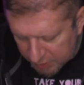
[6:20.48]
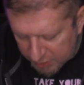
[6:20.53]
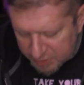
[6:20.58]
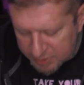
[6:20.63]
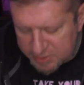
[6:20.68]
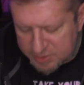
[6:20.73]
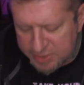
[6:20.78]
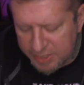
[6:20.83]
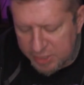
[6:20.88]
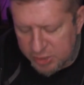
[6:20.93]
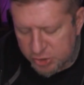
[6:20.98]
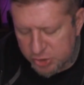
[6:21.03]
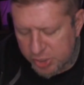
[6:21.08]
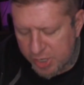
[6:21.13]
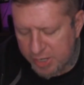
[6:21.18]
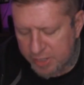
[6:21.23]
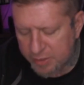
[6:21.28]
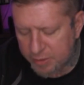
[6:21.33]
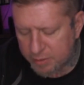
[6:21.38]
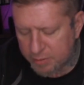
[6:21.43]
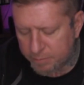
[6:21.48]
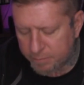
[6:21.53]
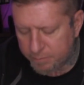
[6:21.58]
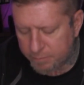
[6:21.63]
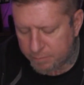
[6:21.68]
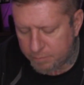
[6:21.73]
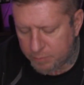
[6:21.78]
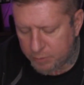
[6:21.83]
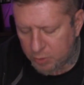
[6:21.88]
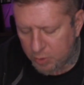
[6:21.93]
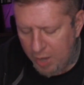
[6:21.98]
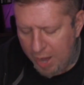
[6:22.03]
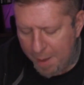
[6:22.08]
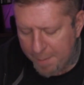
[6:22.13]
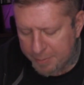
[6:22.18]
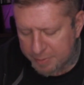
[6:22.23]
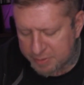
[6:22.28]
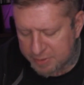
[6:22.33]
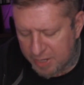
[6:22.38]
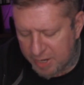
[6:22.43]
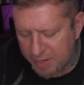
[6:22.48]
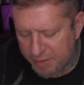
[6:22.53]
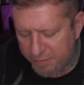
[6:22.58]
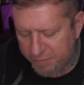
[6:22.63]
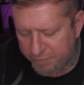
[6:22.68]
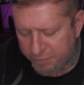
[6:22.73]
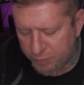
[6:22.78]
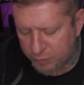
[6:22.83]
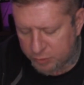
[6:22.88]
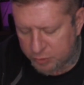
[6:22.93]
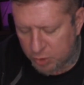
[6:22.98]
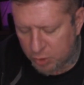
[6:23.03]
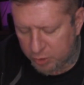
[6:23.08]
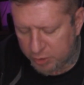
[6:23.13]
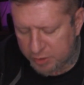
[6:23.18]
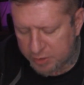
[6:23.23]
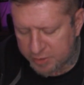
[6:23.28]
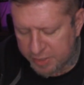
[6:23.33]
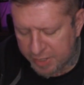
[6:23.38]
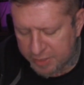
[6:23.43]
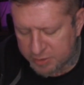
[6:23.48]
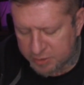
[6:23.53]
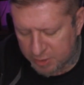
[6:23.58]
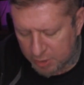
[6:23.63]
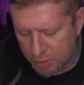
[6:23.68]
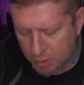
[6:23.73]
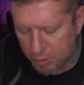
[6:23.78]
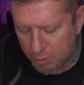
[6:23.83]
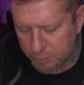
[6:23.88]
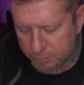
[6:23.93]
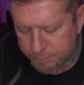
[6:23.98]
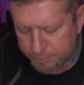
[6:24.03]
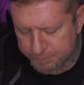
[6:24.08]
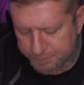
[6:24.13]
satiate your appetite for Turkey Day terror.